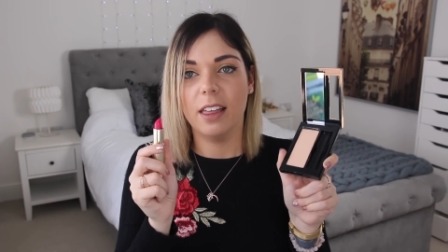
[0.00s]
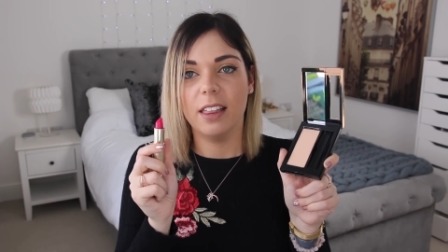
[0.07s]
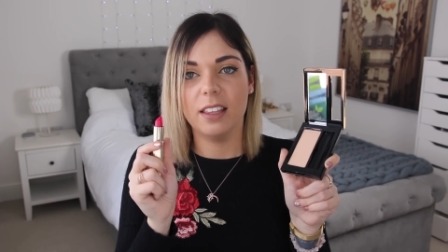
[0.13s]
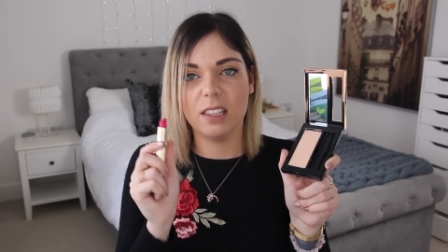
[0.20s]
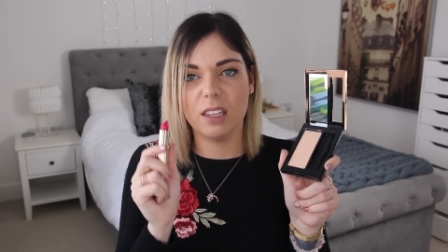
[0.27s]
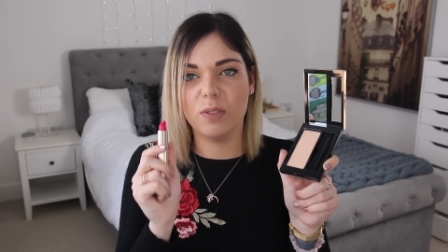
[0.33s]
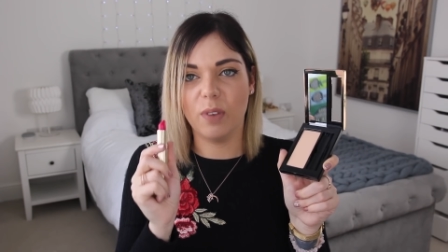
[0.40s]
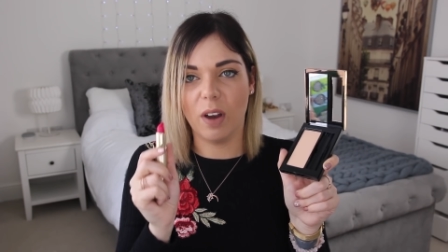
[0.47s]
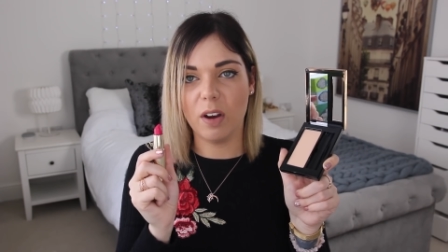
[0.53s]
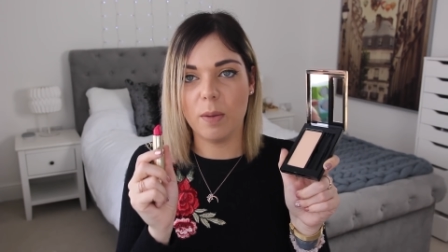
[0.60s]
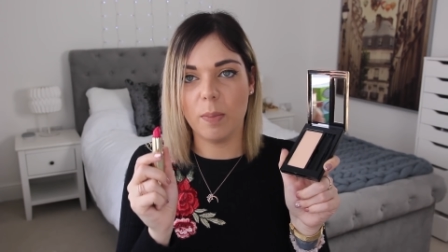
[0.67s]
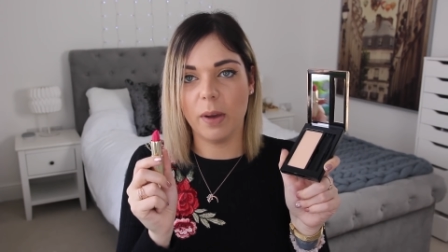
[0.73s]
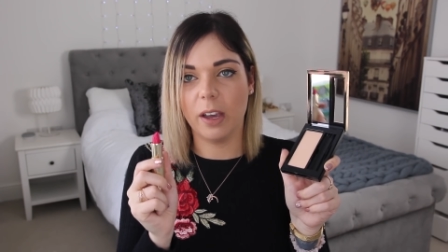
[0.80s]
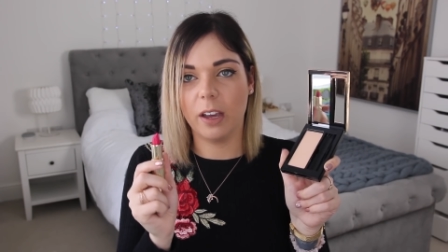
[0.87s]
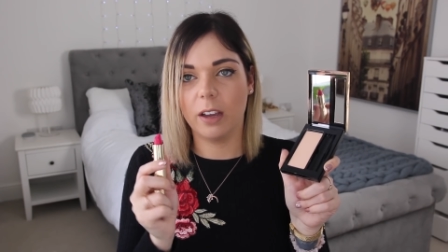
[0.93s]
This is very
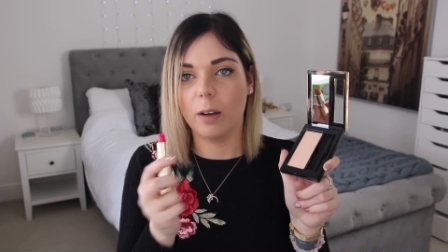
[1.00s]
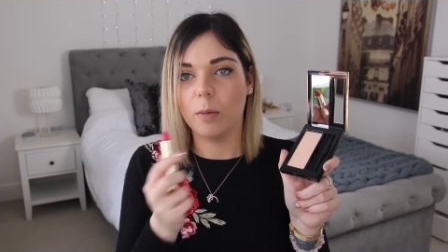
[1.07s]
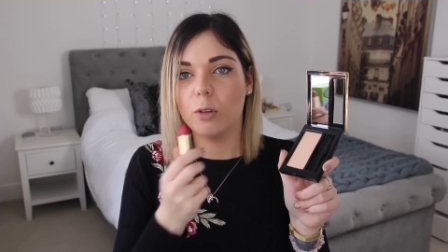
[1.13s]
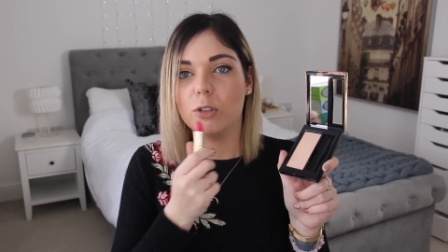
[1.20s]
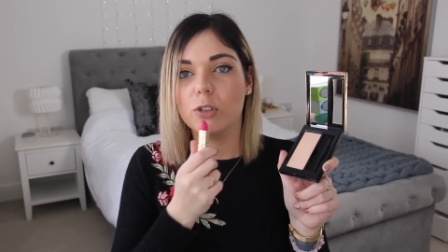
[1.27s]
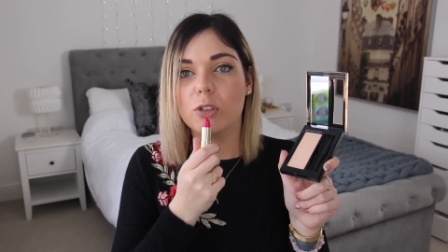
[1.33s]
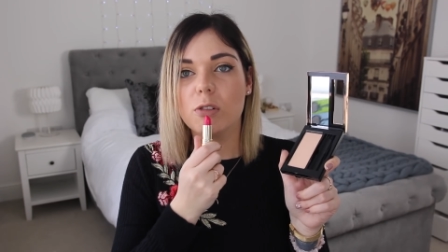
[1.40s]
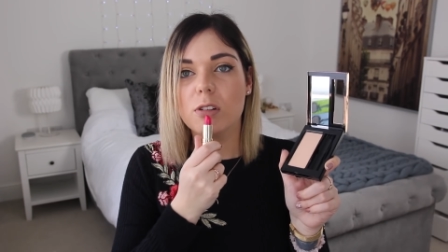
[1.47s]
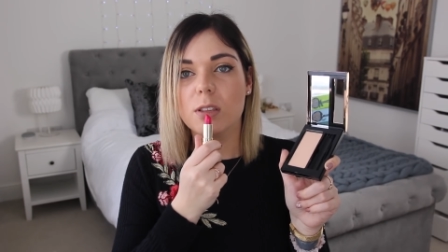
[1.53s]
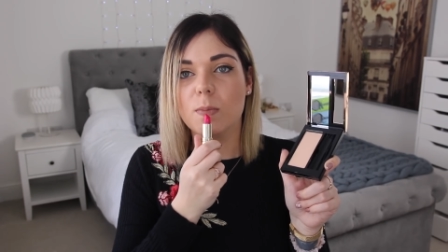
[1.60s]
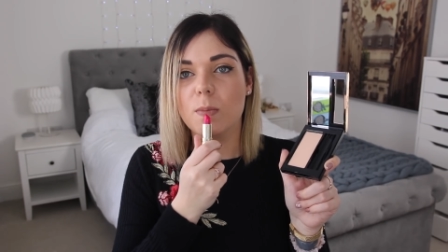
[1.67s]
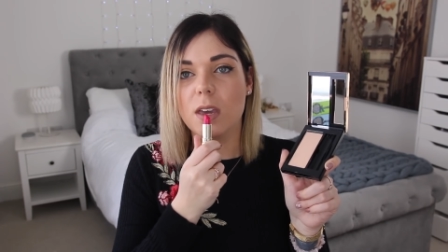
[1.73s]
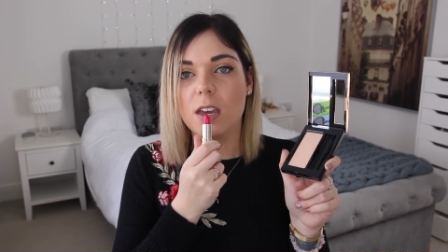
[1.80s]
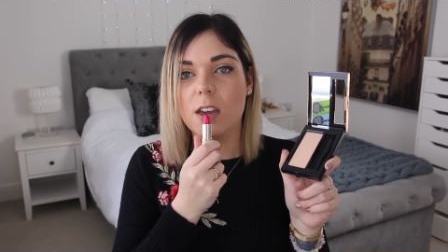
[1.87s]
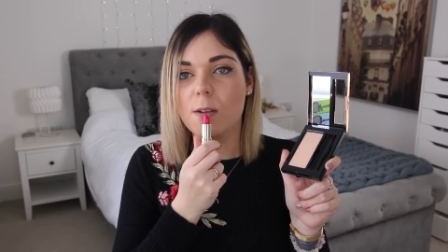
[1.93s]
pink. I'm not sure it's
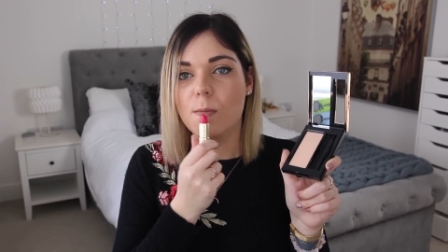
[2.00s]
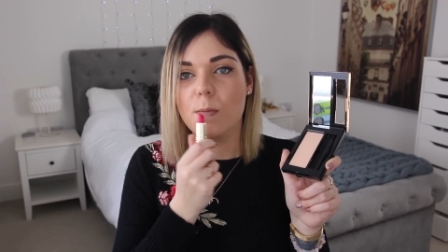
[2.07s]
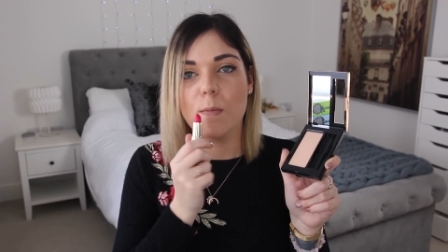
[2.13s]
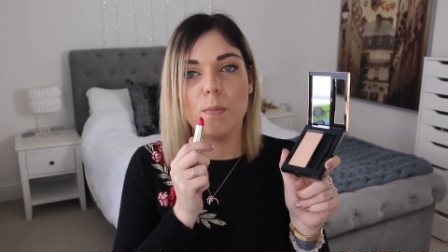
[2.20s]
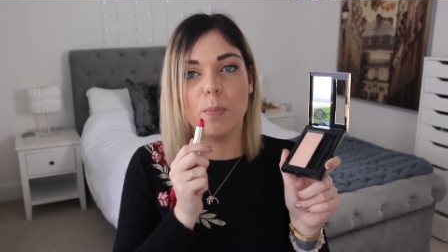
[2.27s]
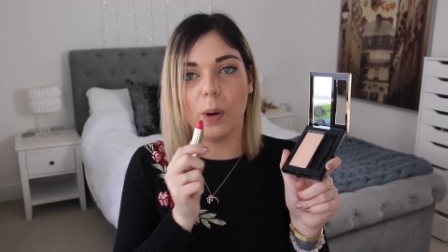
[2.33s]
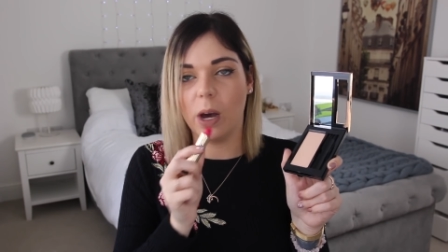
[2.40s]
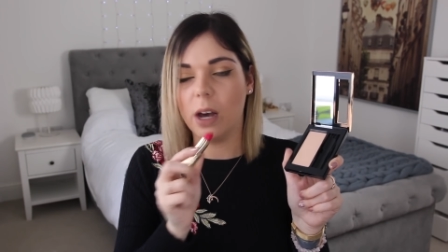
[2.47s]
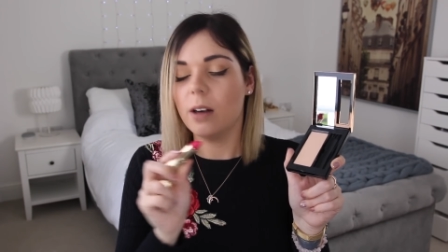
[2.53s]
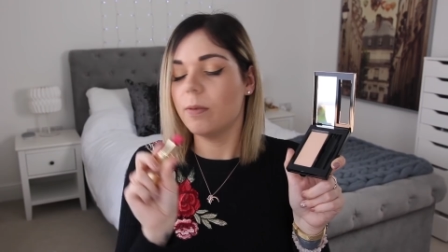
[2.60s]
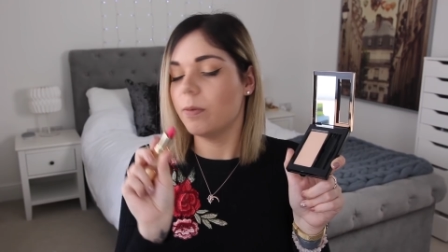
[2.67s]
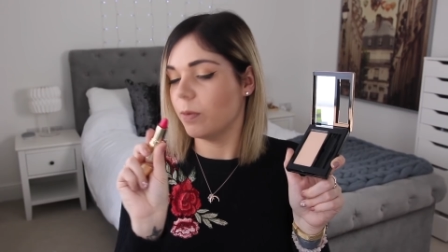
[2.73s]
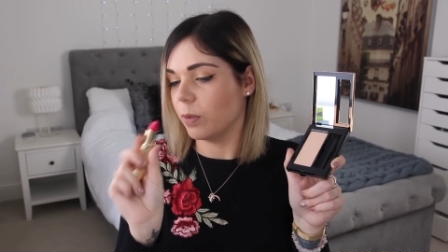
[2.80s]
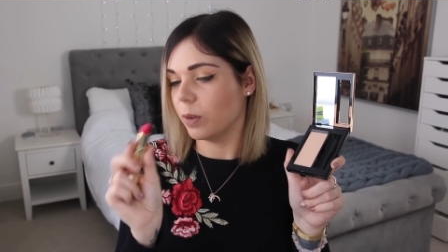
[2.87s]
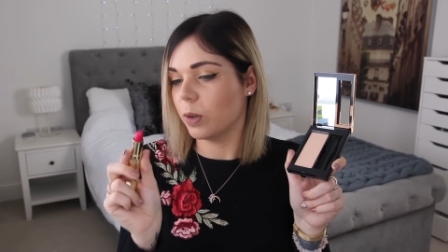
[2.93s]
me, but
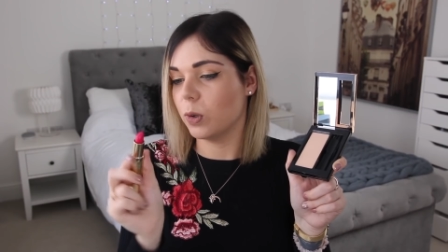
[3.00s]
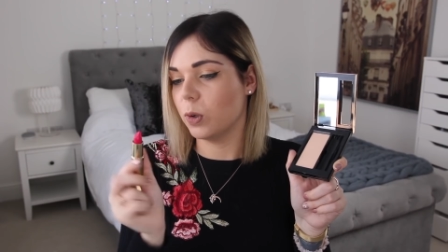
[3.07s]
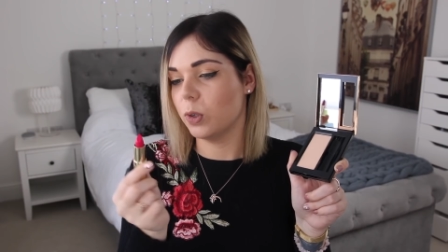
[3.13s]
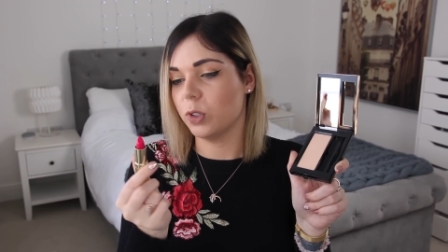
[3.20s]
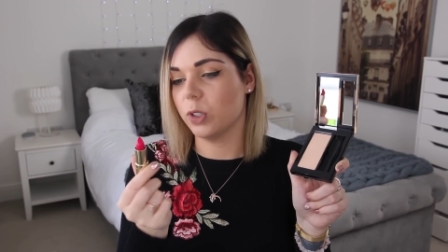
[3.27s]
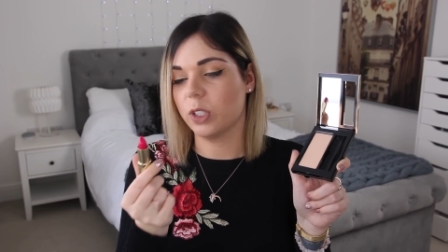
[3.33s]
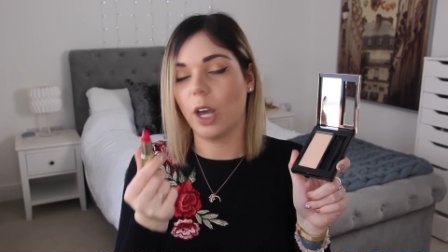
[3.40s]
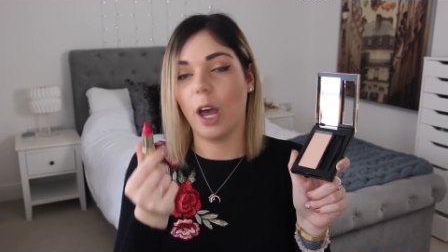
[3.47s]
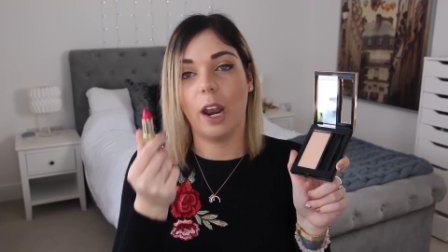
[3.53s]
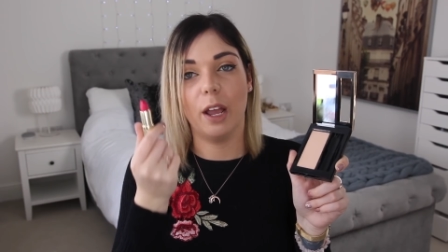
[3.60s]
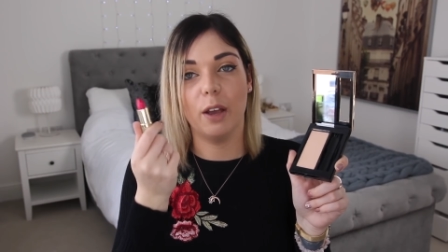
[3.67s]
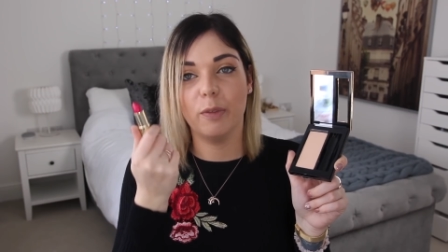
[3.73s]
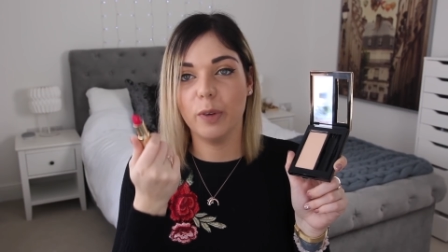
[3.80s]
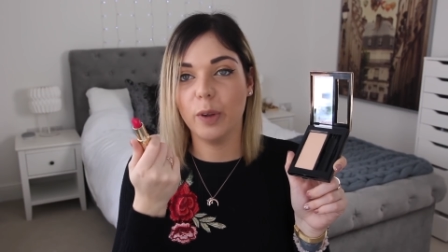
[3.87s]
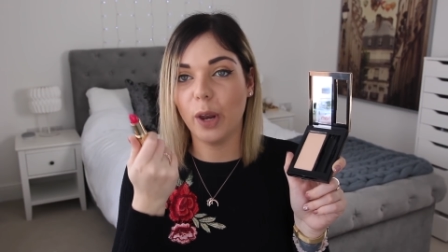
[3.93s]
gorgeous color.
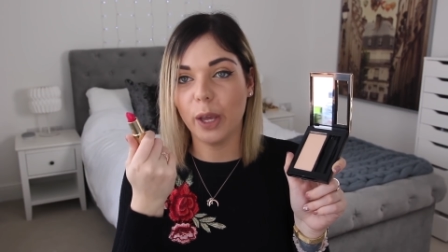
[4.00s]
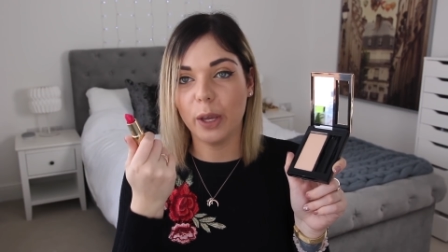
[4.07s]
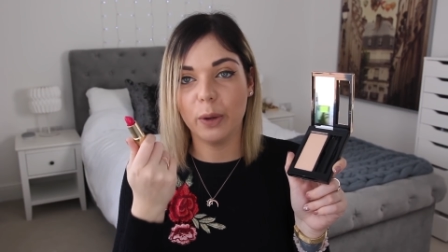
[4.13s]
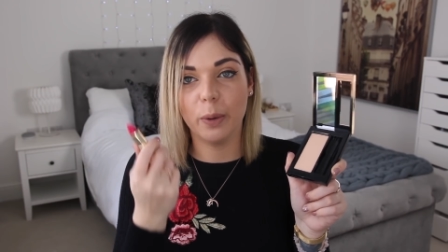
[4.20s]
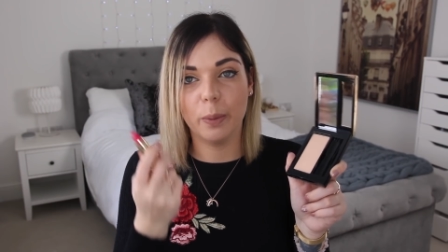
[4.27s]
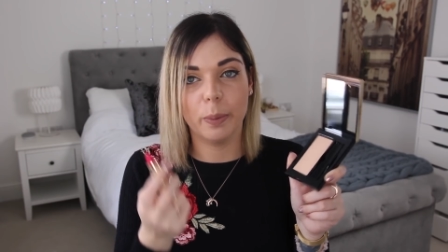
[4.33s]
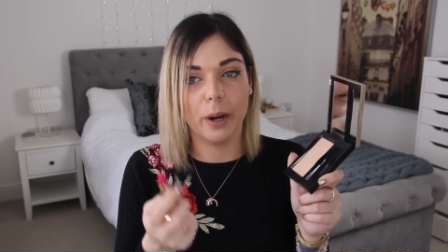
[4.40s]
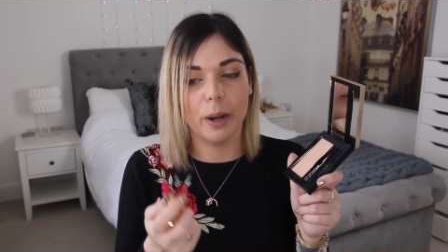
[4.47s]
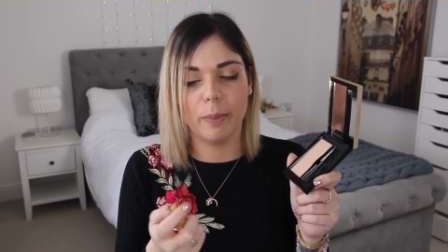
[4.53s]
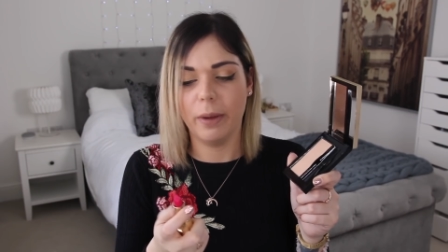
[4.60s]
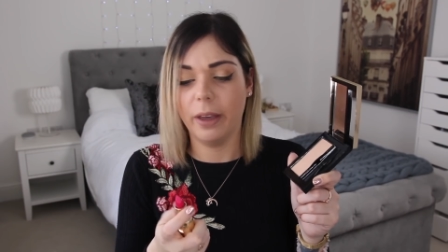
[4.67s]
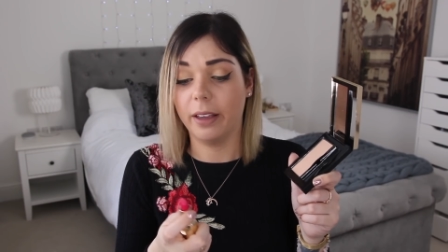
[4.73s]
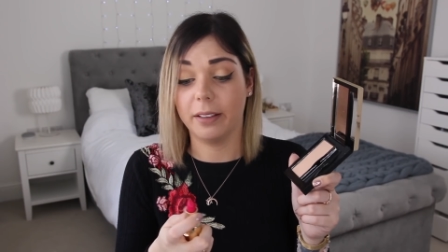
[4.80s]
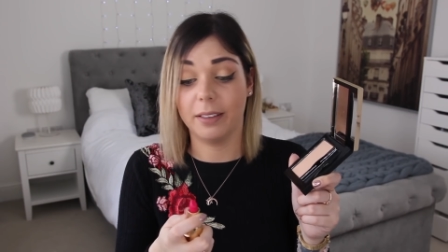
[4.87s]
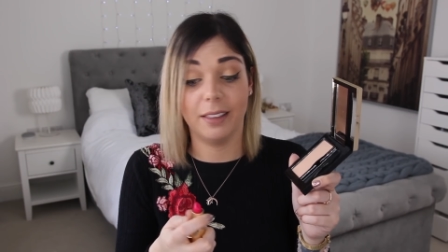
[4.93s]
If you like your bright
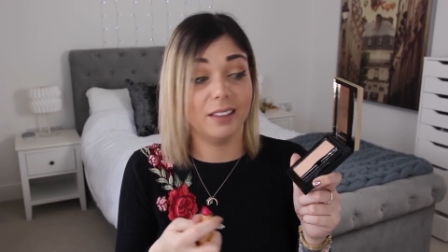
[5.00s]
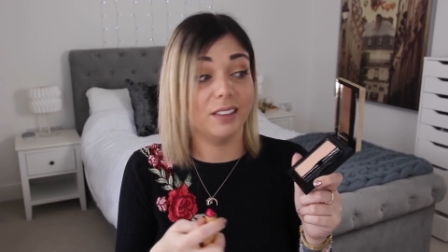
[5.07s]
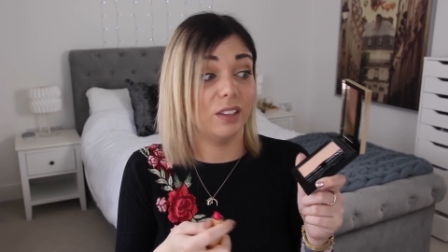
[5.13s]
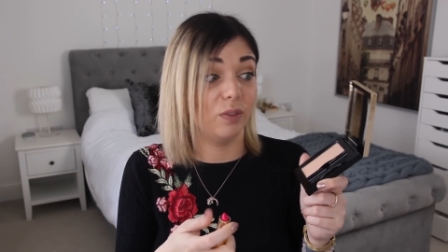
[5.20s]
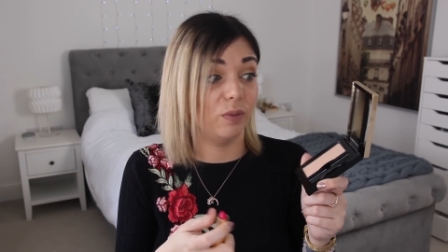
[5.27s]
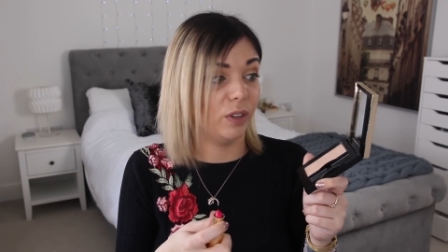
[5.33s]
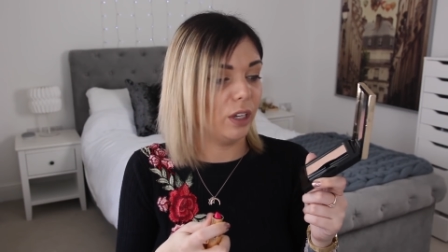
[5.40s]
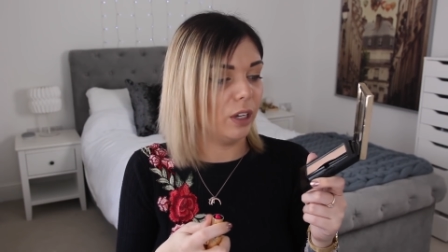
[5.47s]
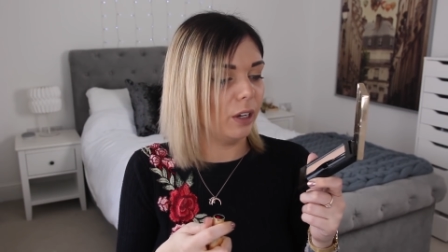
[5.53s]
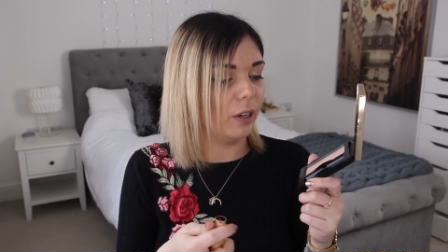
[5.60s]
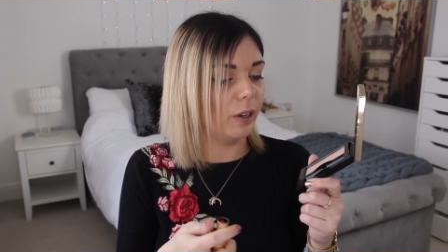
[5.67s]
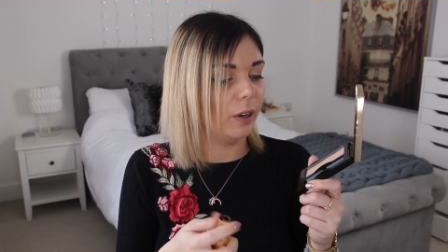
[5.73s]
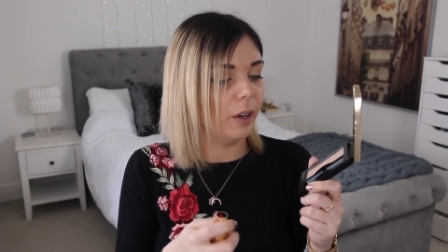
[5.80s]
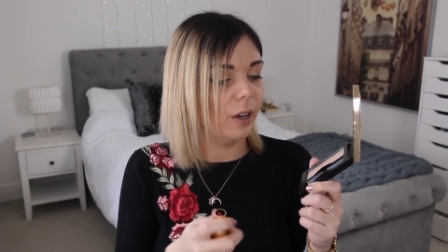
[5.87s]
pinks, this is for you.